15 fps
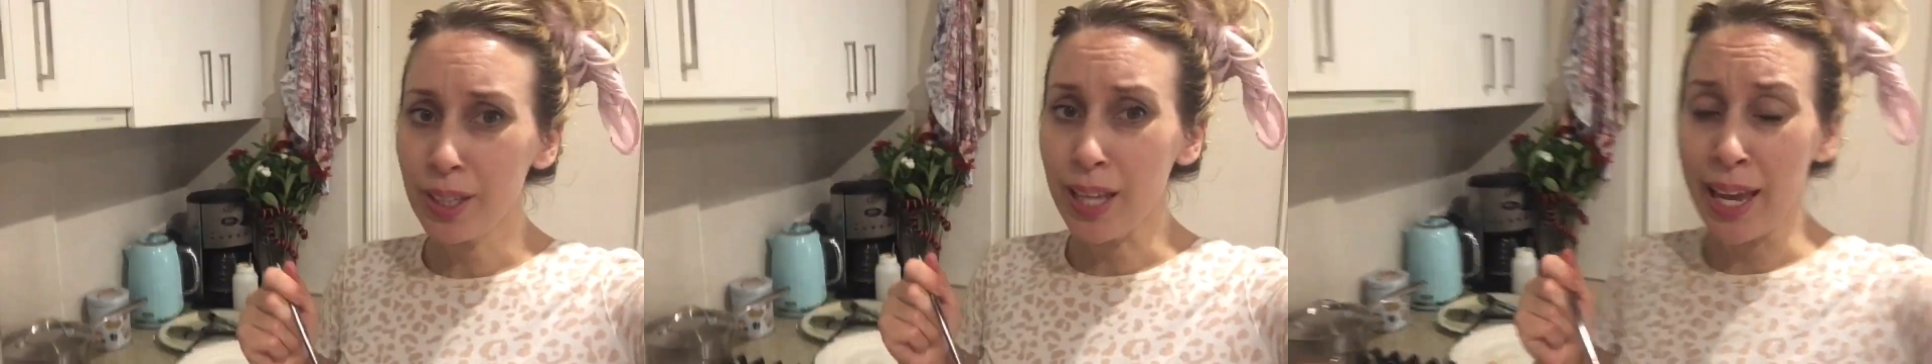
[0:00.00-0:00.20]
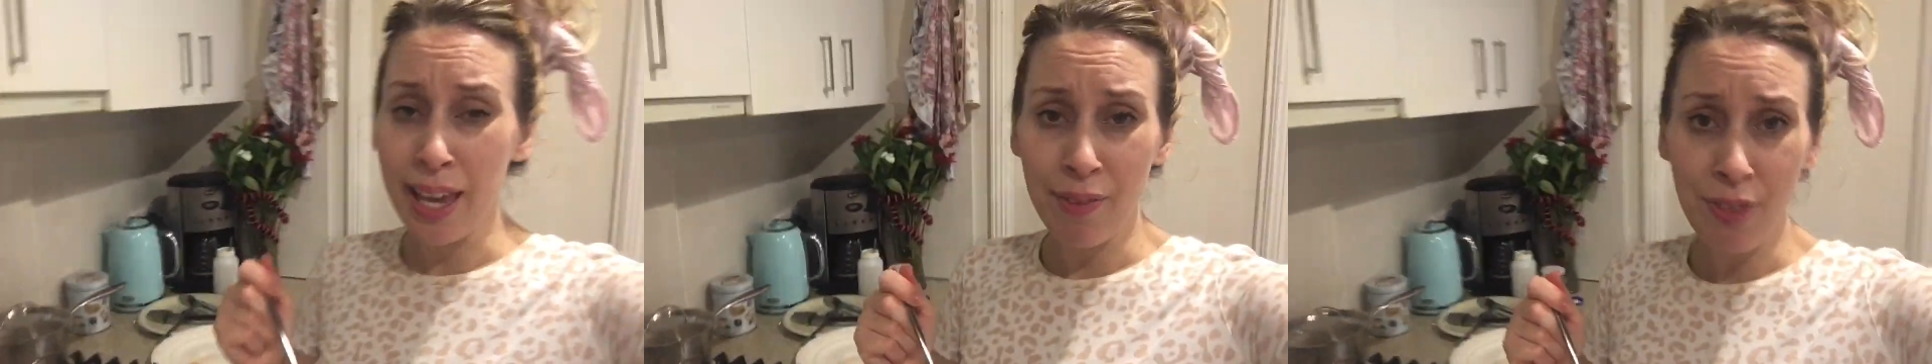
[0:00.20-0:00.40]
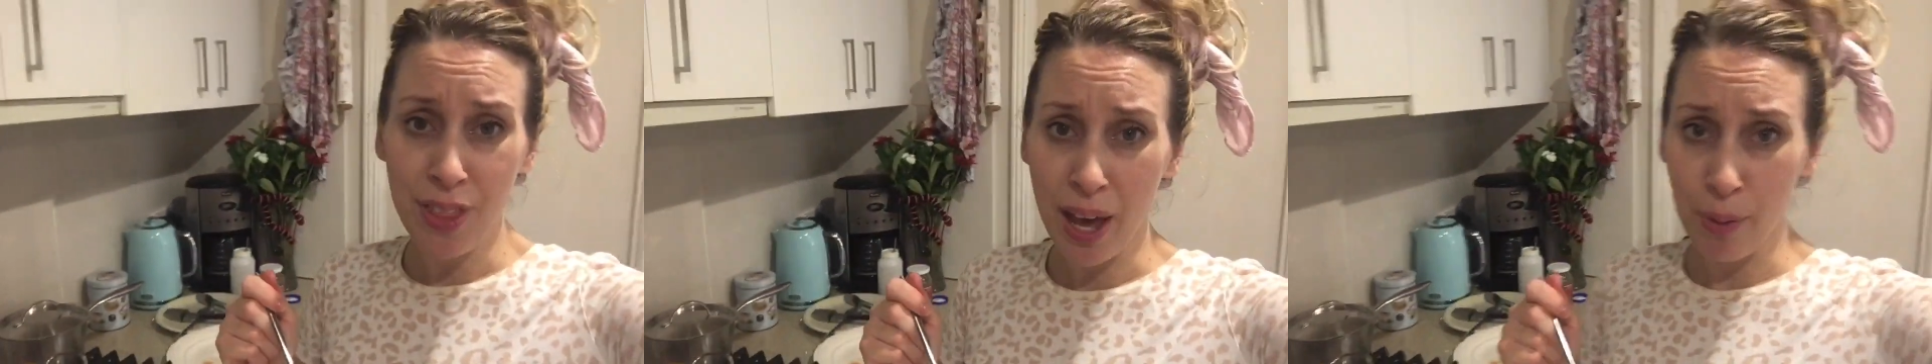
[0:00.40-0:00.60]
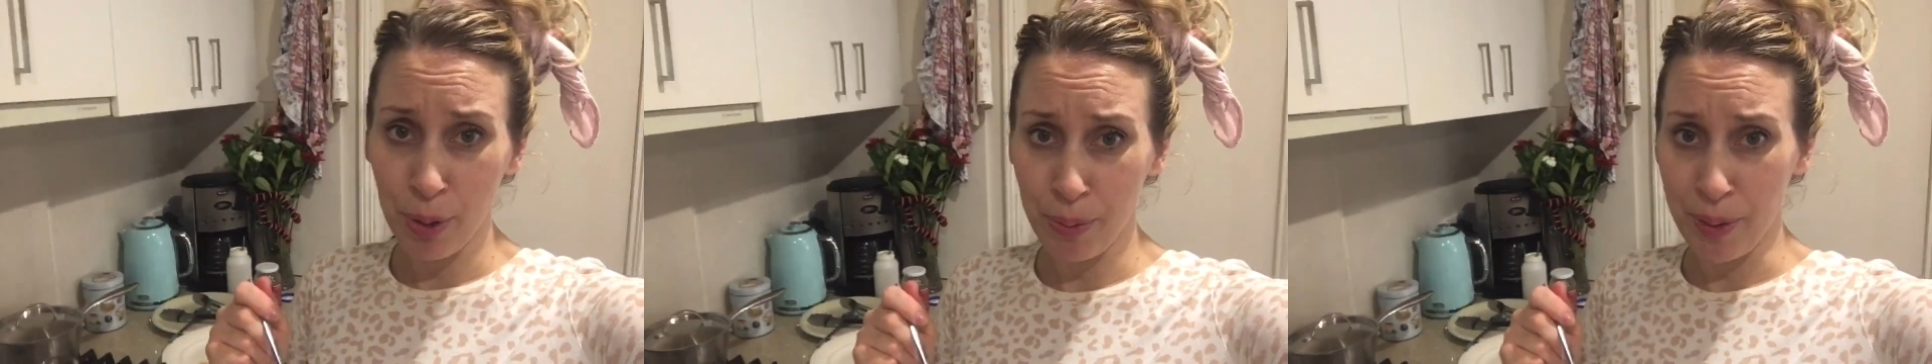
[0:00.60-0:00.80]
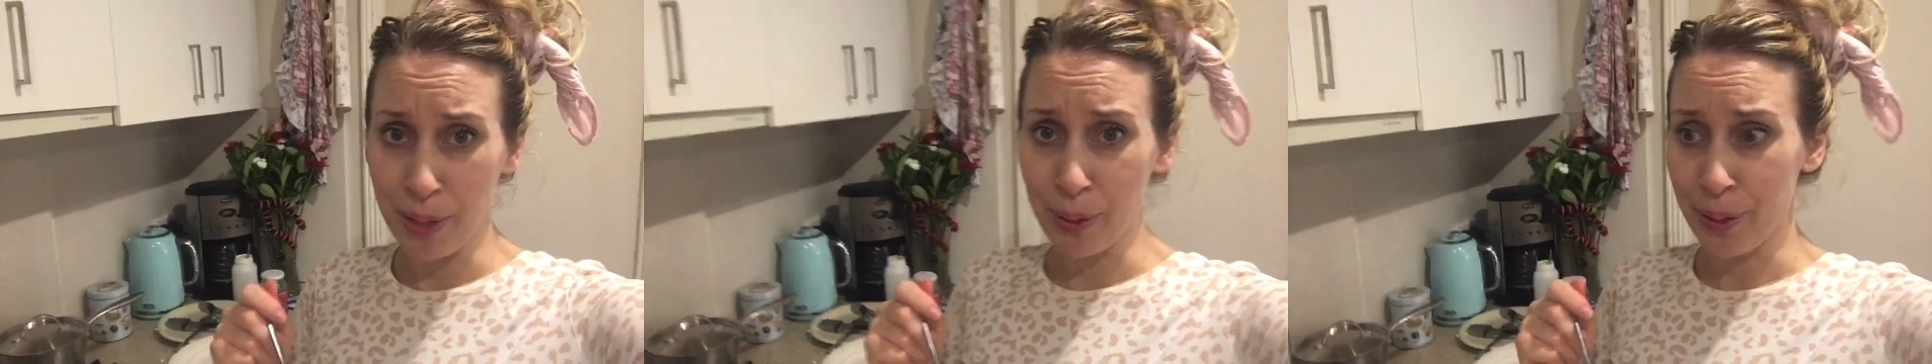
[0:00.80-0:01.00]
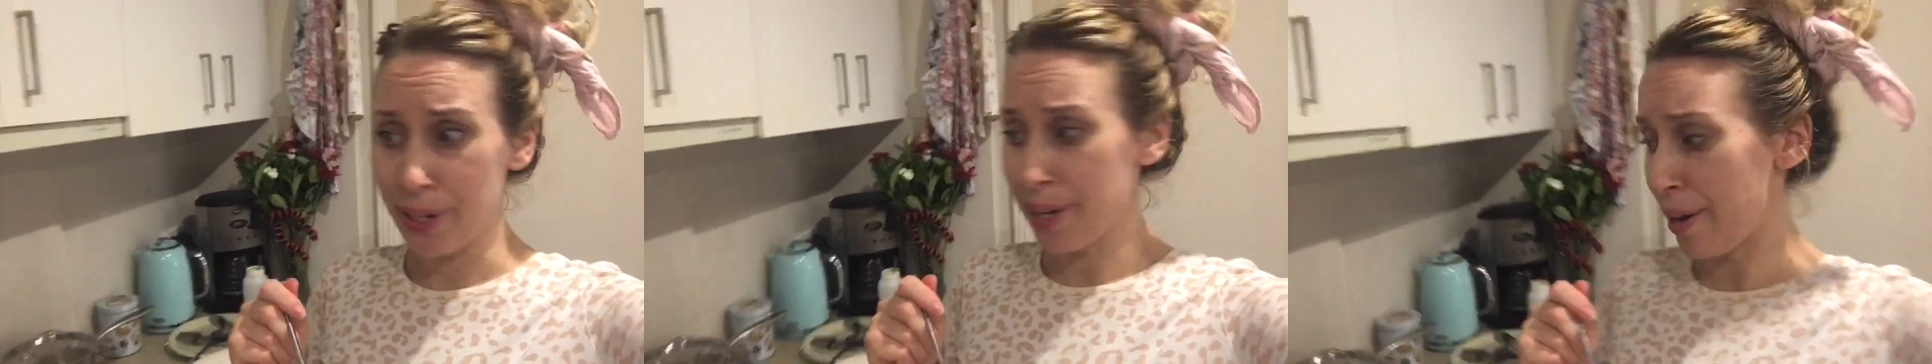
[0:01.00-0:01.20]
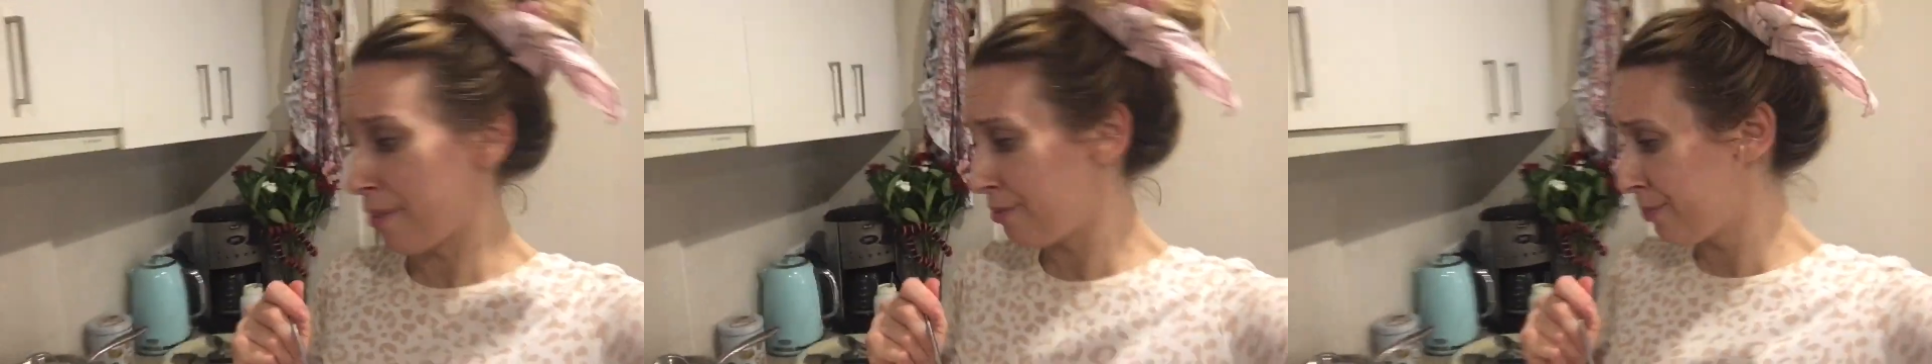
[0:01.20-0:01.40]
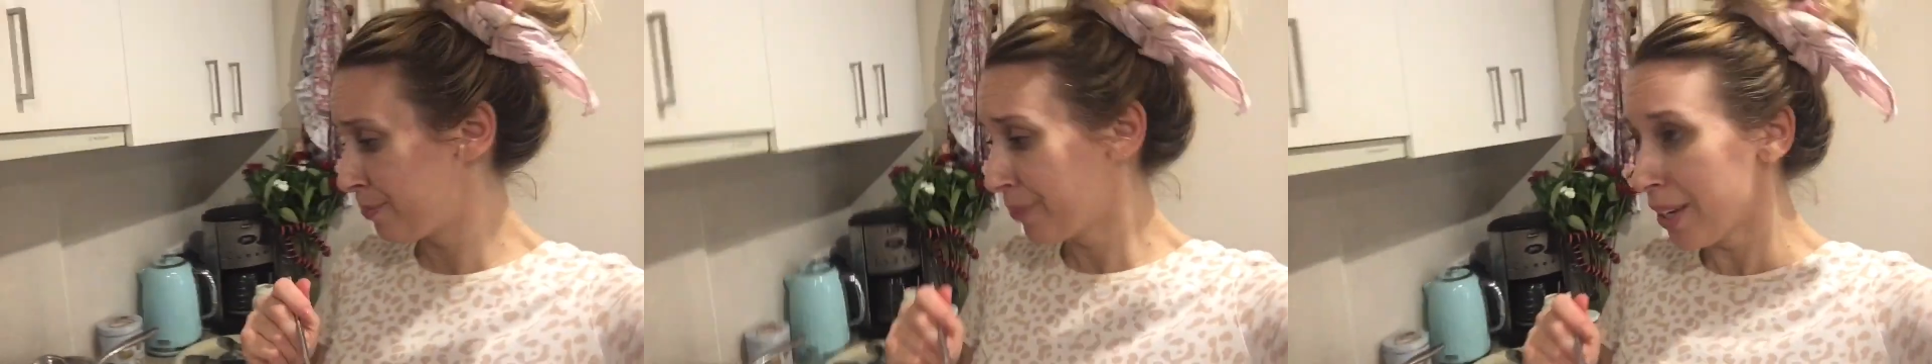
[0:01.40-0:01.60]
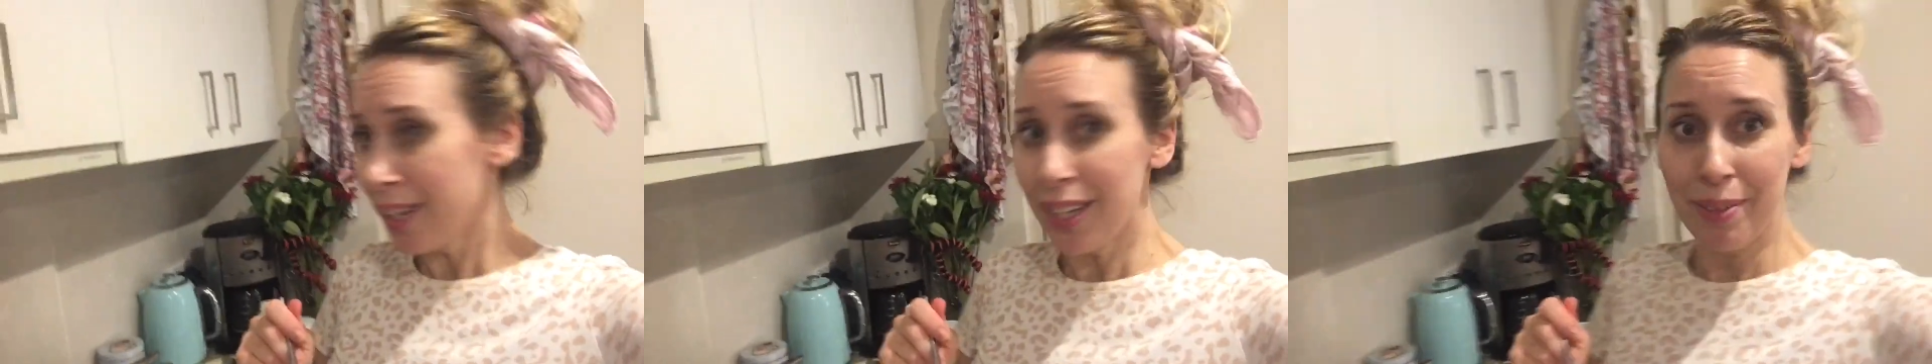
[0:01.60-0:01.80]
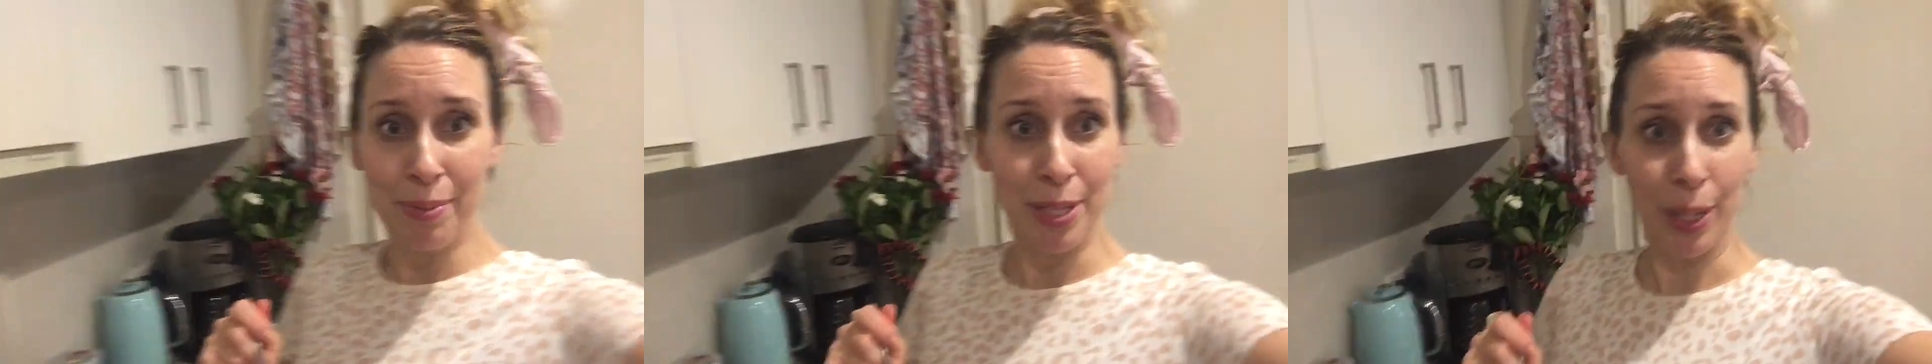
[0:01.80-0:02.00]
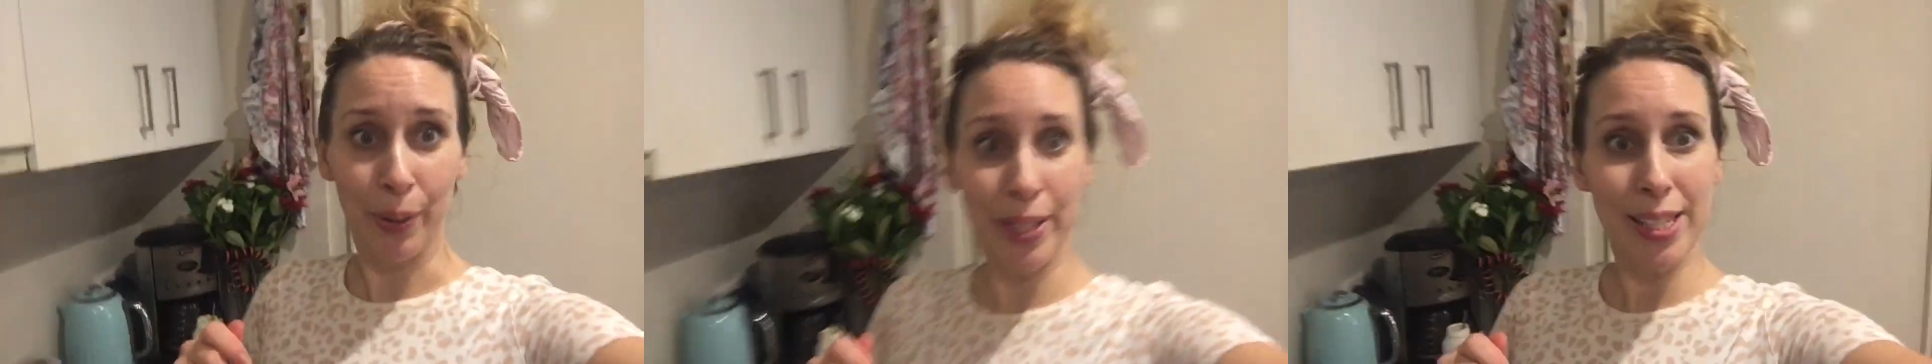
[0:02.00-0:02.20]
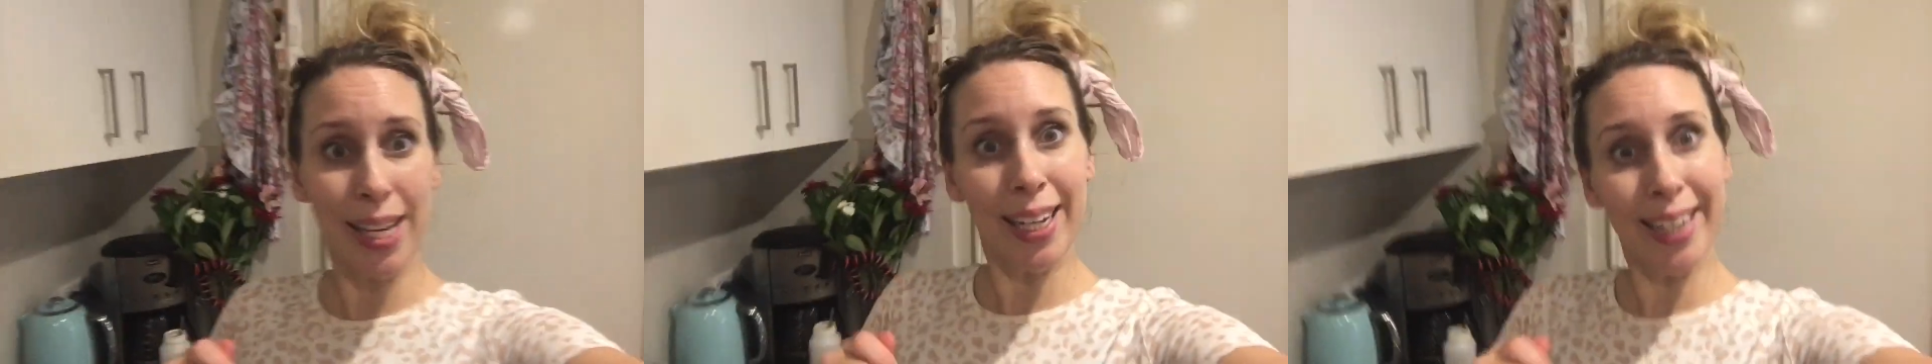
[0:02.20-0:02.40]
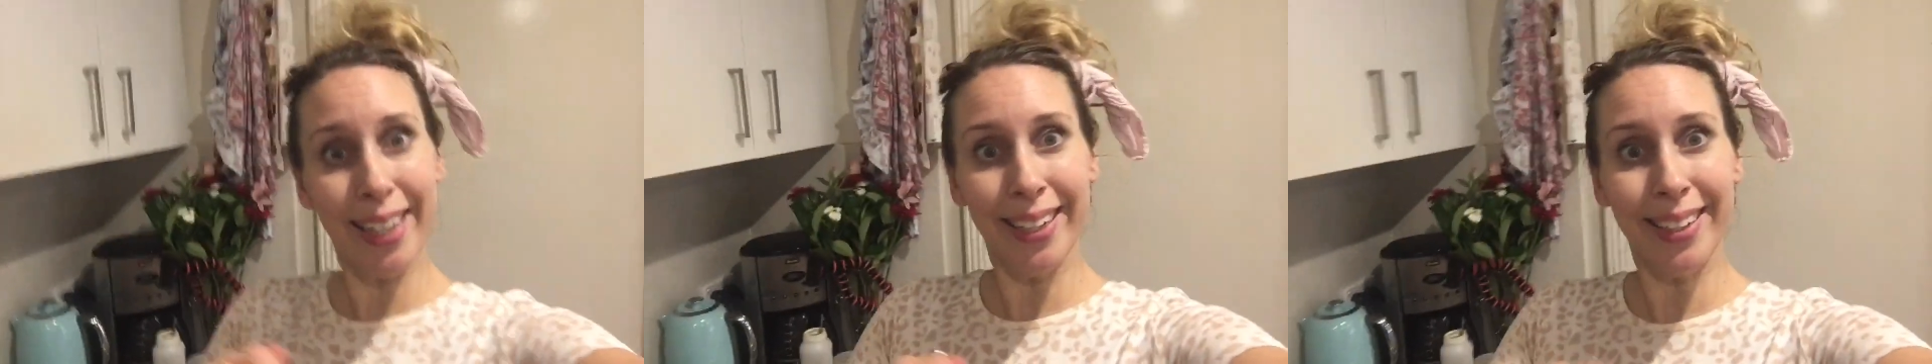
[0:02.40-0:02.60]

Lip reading: even that would be good enough. So excited.